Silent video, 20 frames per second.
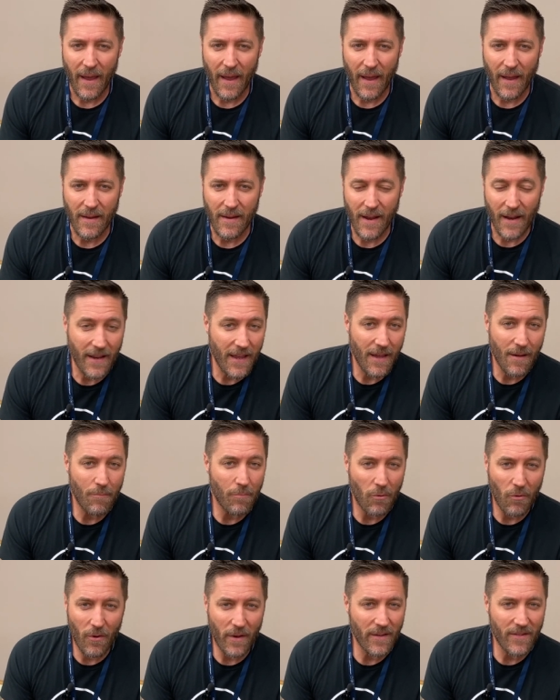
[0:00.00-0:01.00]
And yet, He
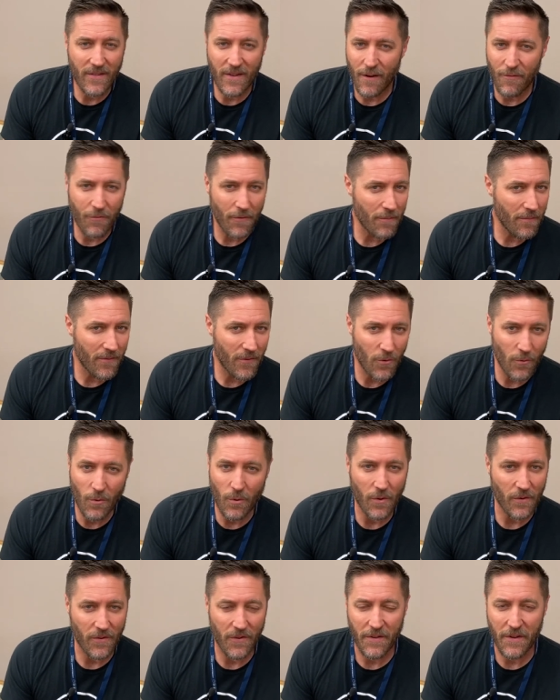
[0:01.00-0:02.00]
employs different
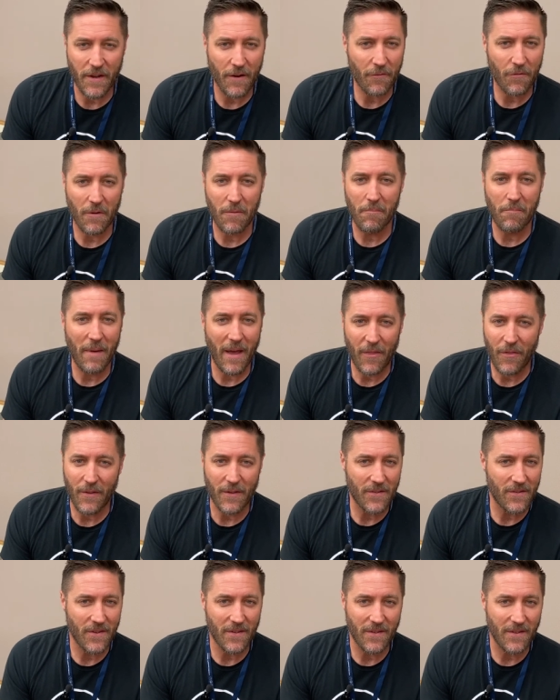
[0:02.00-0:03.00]
tools and different
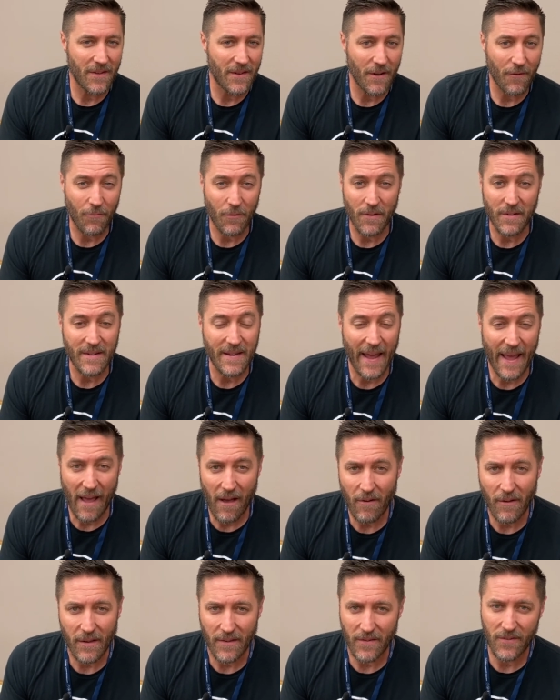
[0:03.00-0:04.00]
methods and different
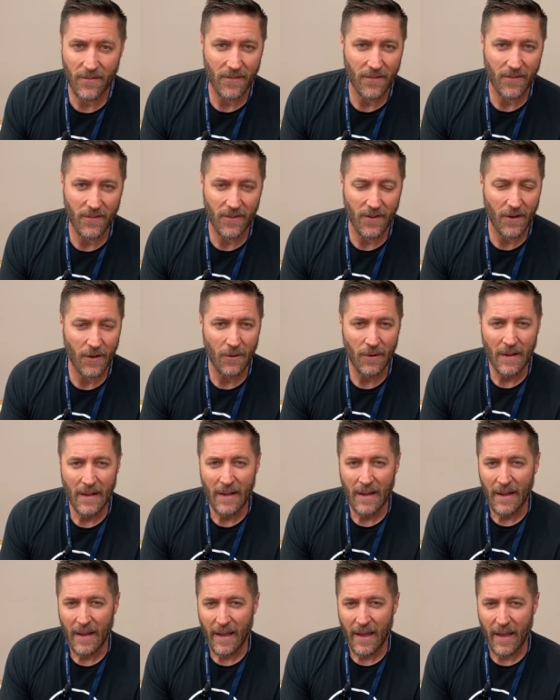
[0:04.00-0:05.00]
talents. And so,
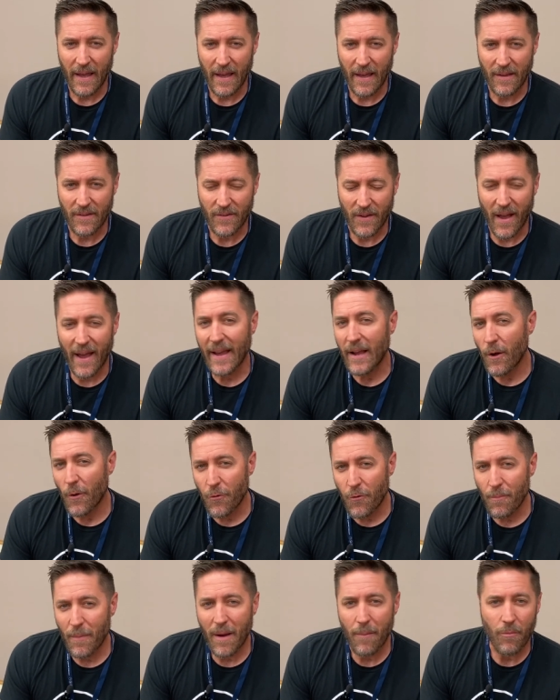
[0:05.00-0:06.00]
as I go
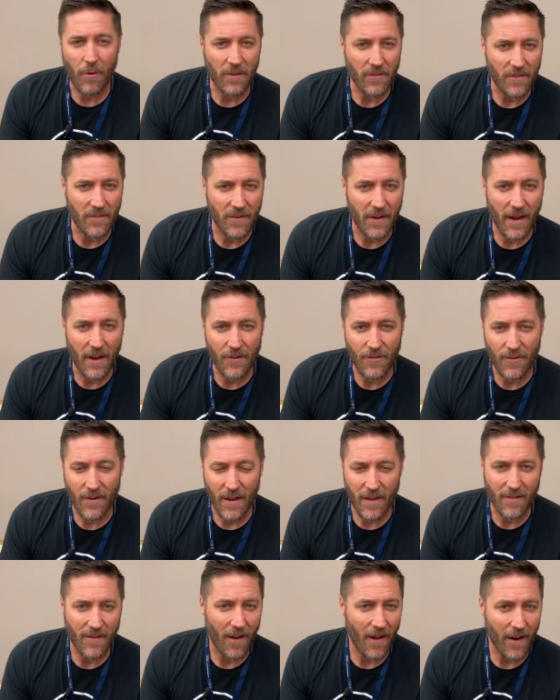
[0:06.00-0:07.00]
through my presentation,
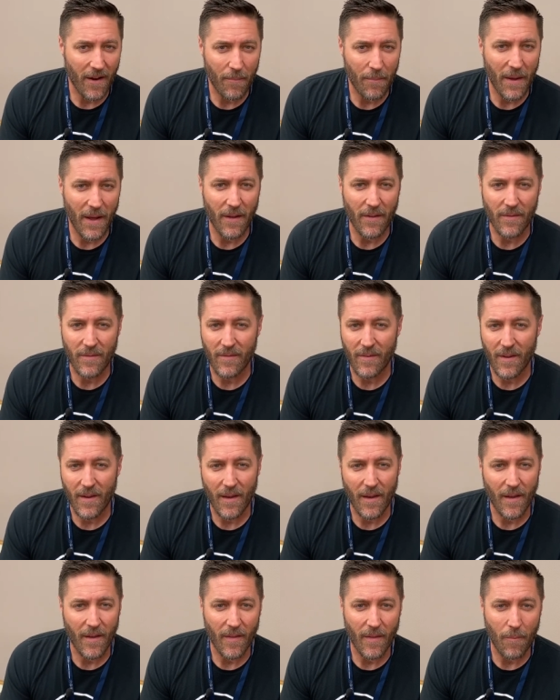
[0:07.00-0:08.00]
I talk about
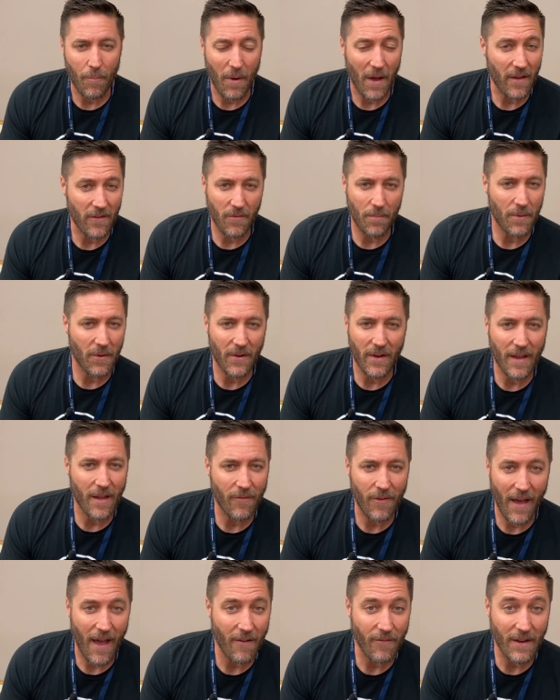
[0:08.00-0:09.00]
uh, the possibility
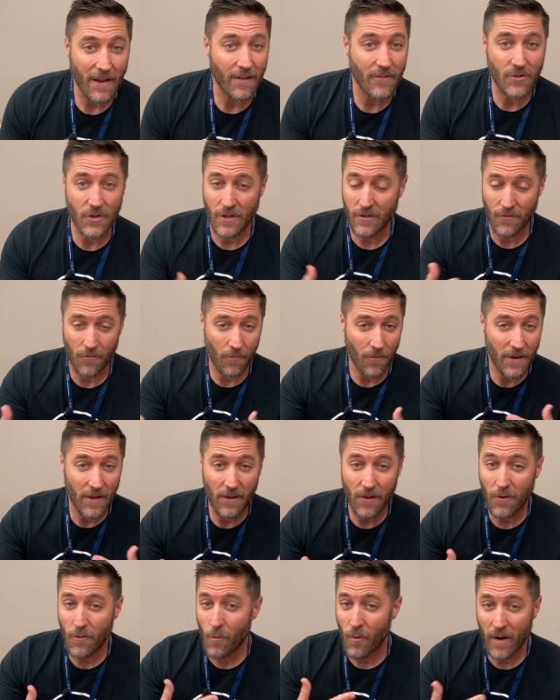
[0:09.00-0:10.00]
of having just
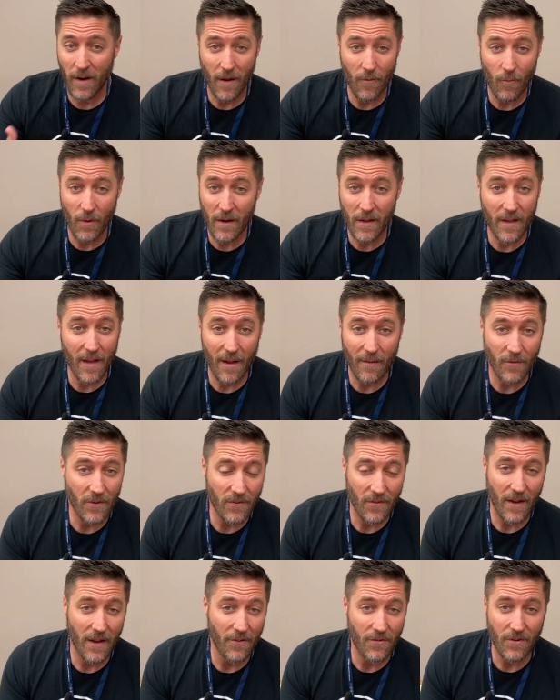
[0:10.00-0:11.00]
real one on one
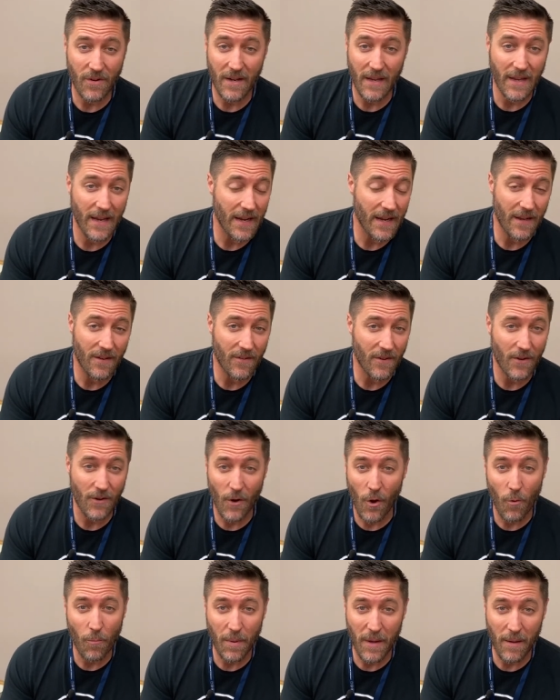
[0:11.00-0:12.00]
conversation and getting to
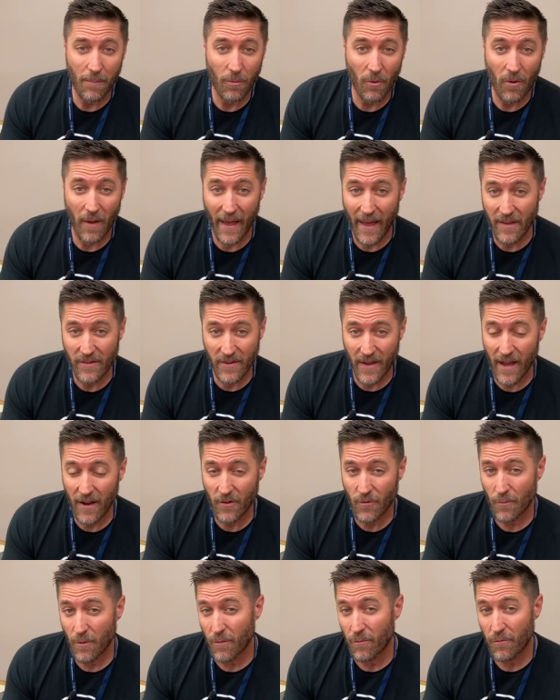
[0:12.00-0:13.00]
know people as
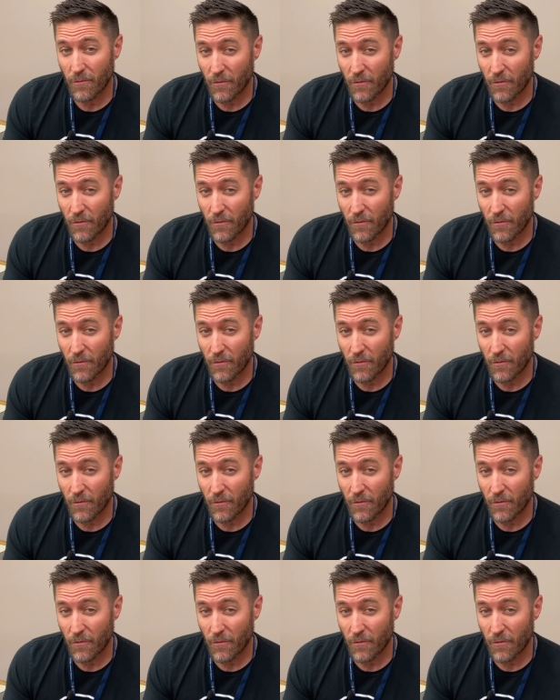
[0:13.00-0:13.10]
actual